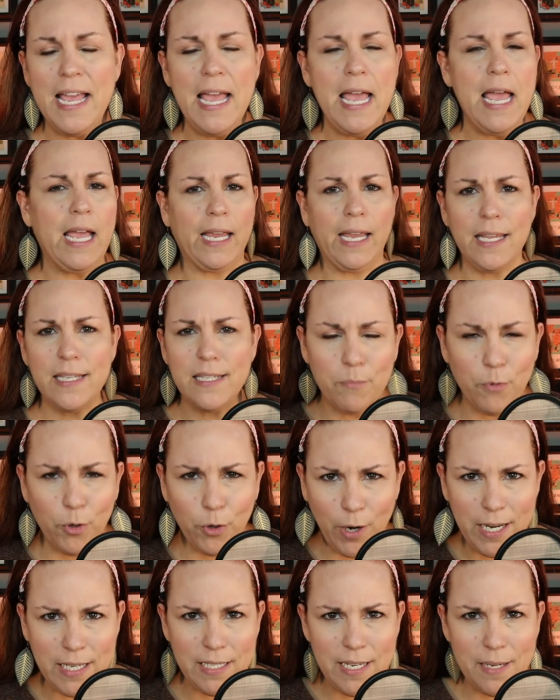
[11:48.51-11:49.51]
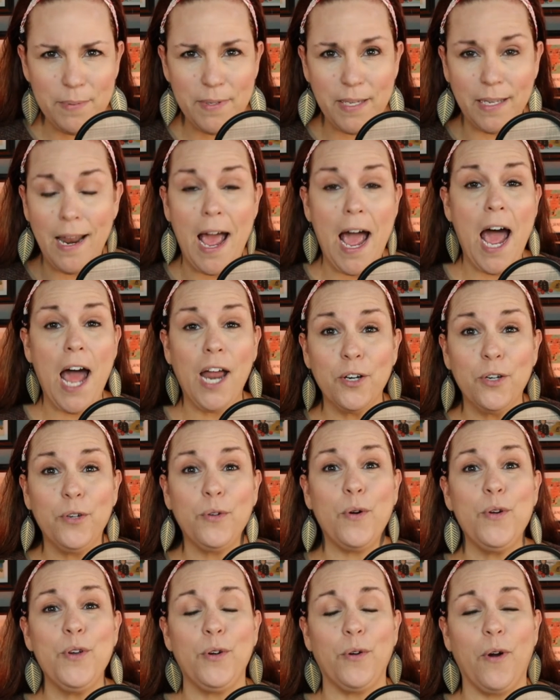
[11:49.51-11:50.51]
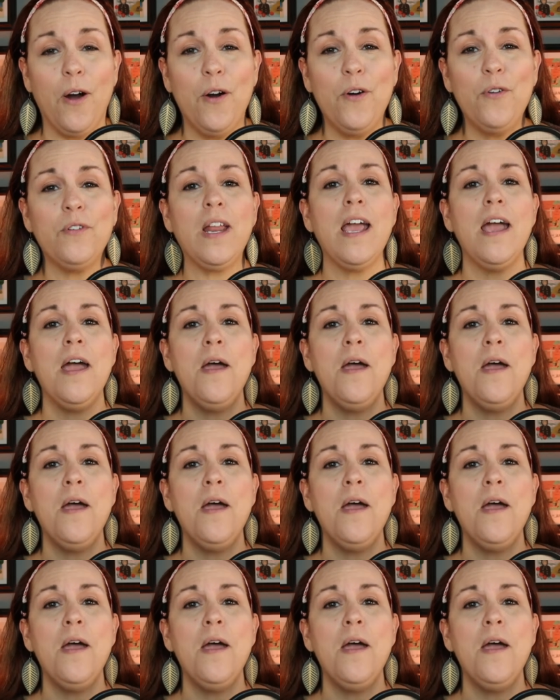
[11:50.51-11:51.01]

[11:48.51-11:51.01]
and get some great tips on how to grow your own,